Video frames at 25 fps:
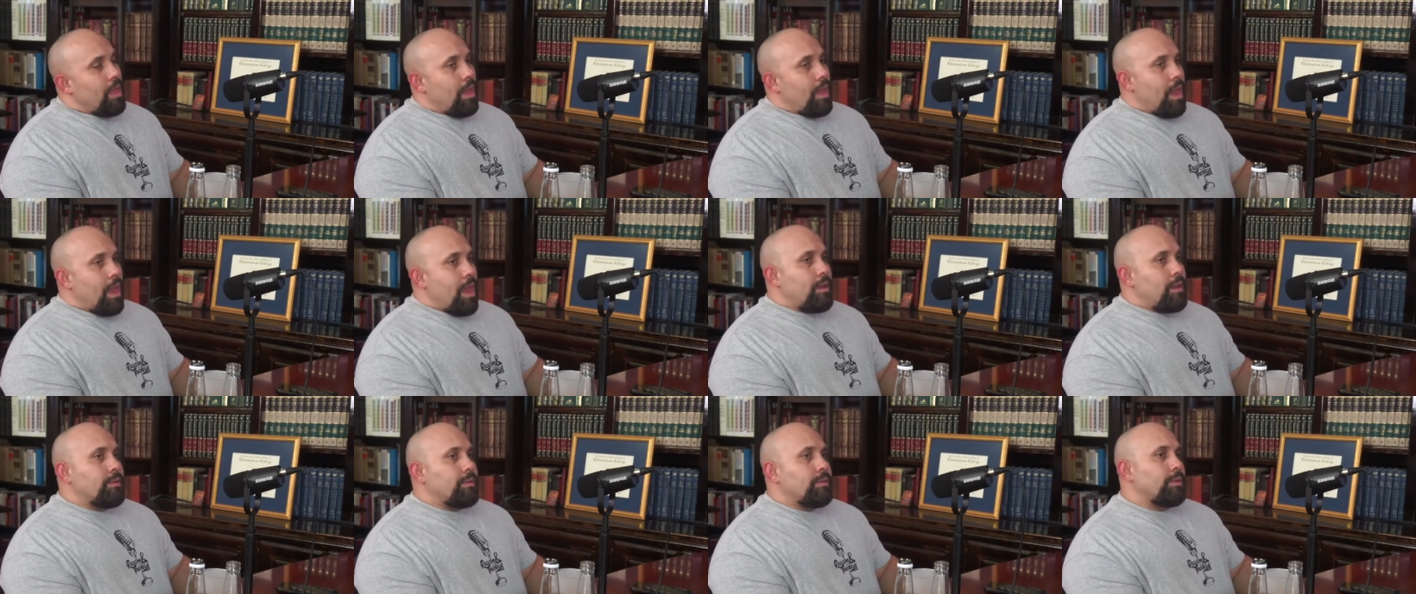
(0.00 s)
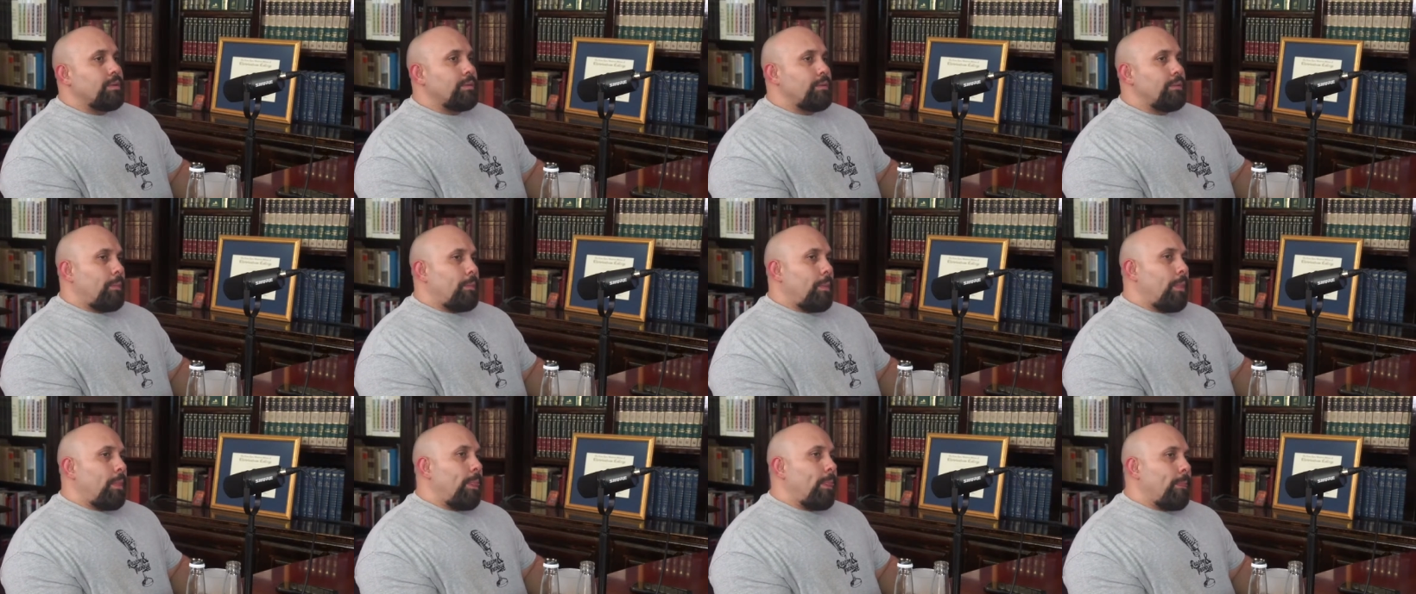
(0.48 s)
And
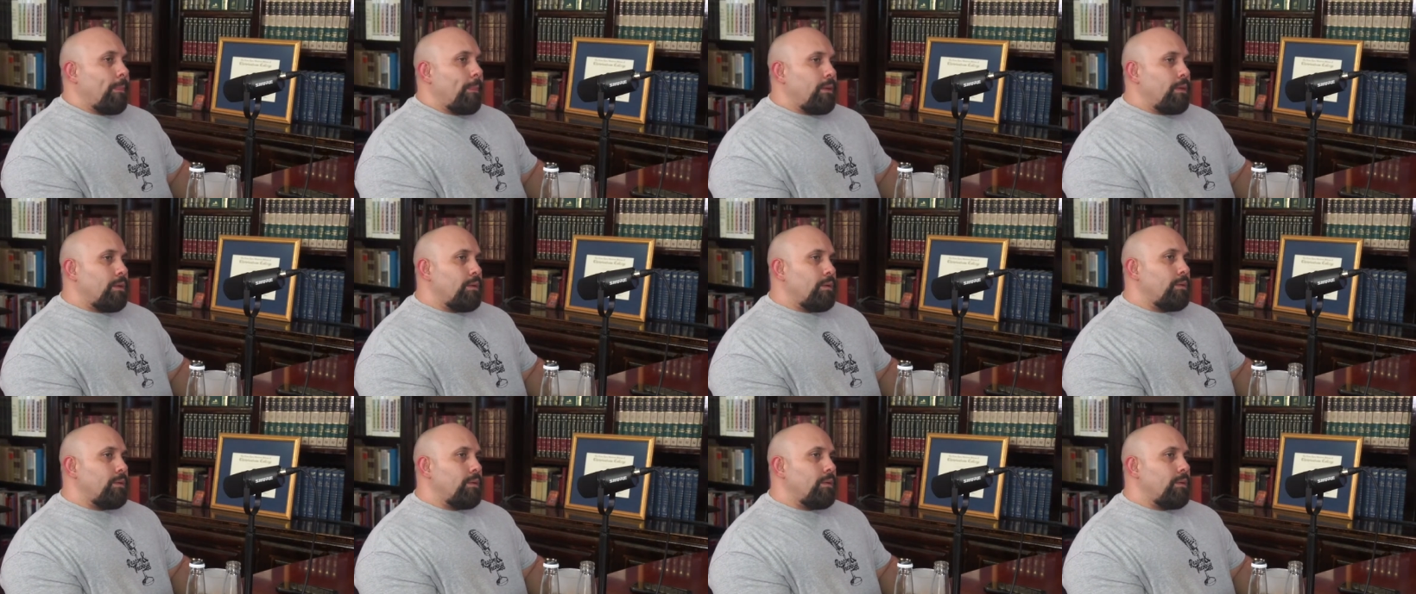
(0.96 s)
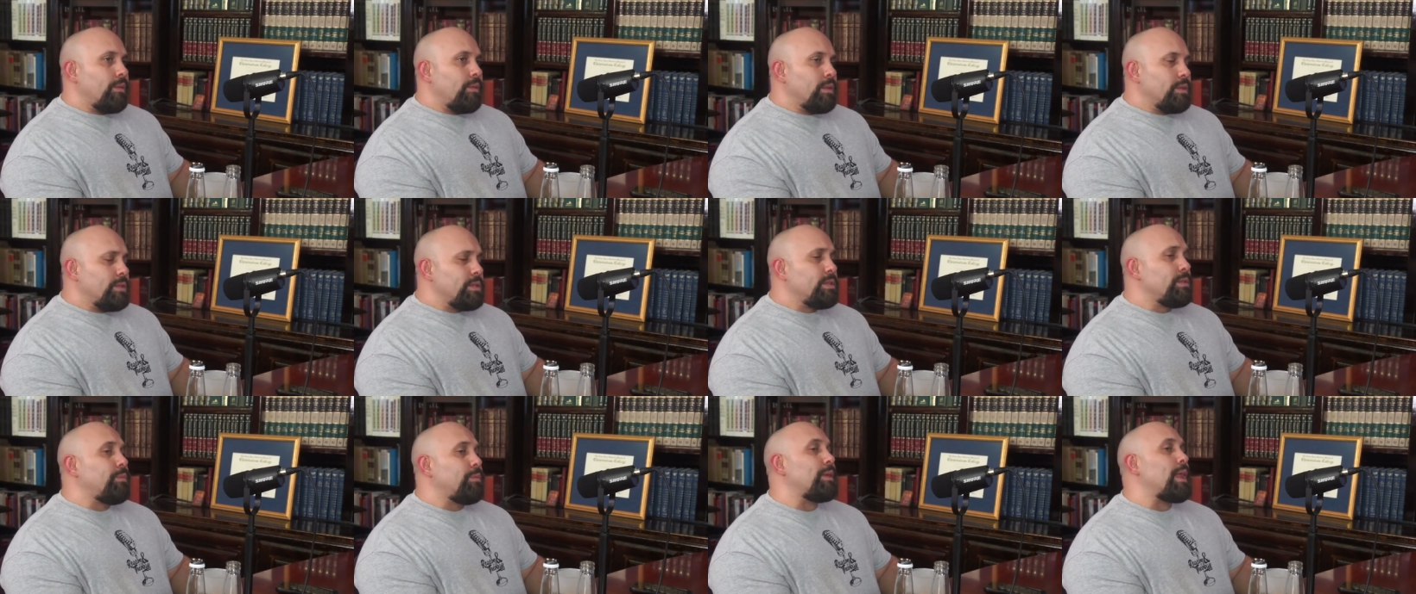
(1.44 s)

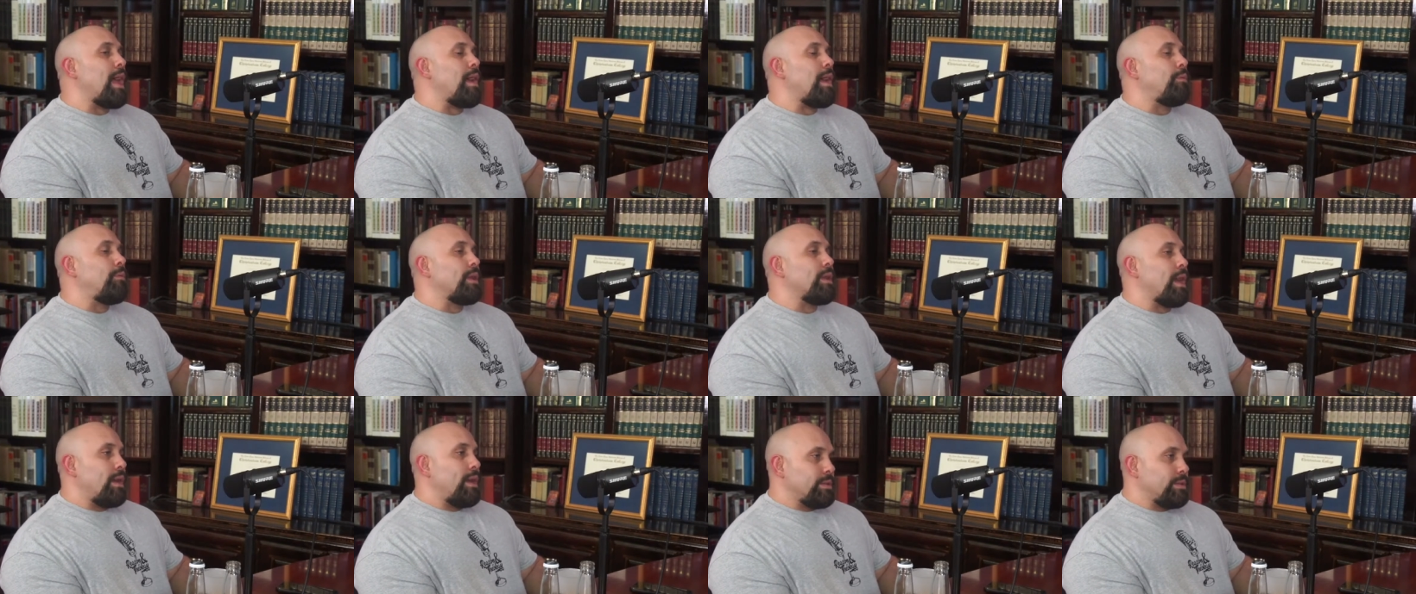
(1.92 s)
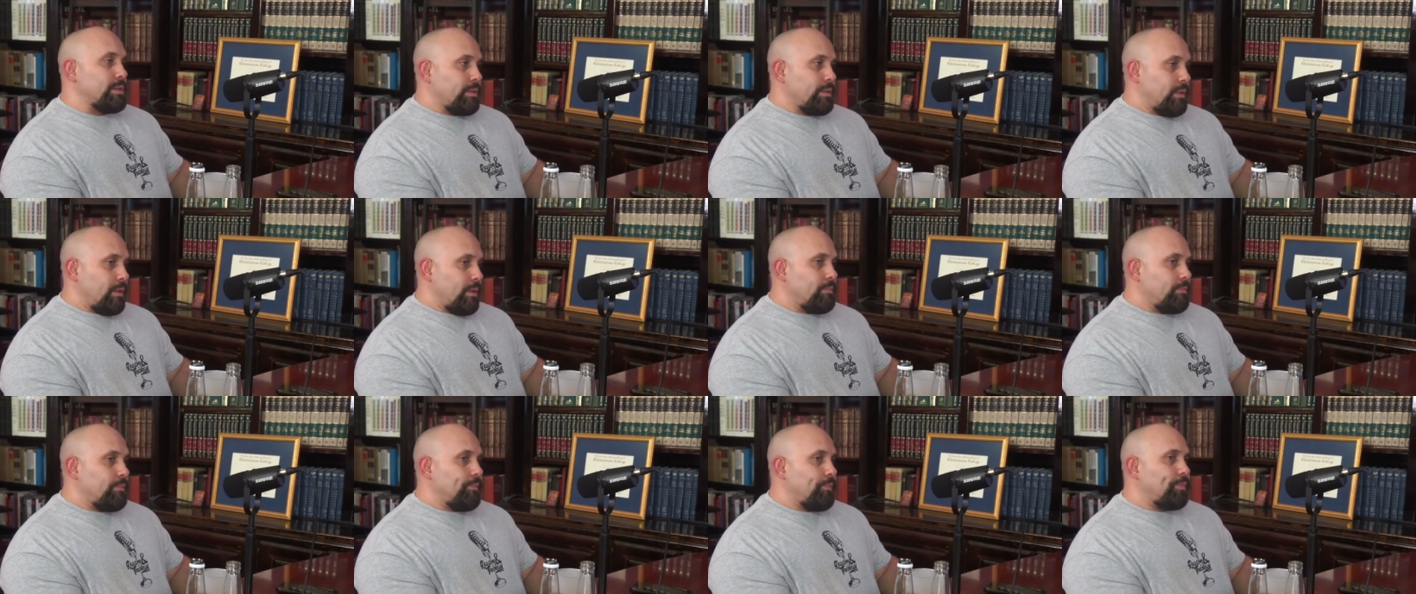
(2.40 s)
this is what I would ask
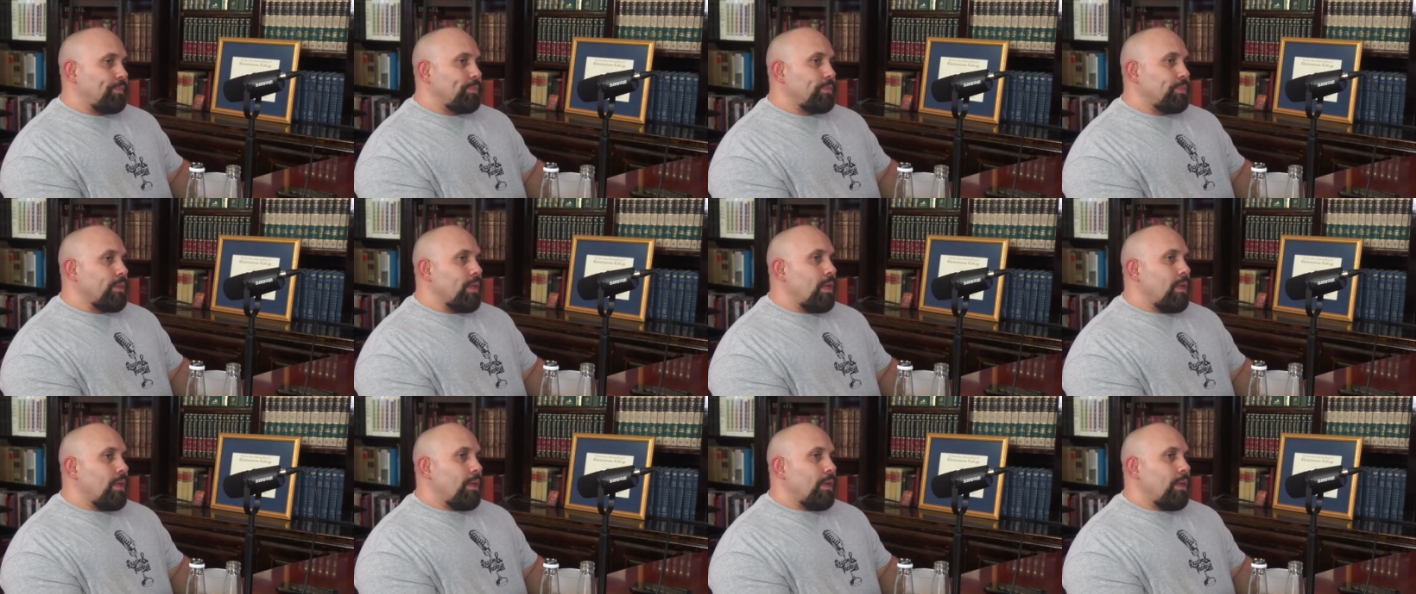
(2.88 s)
them mm-hmm.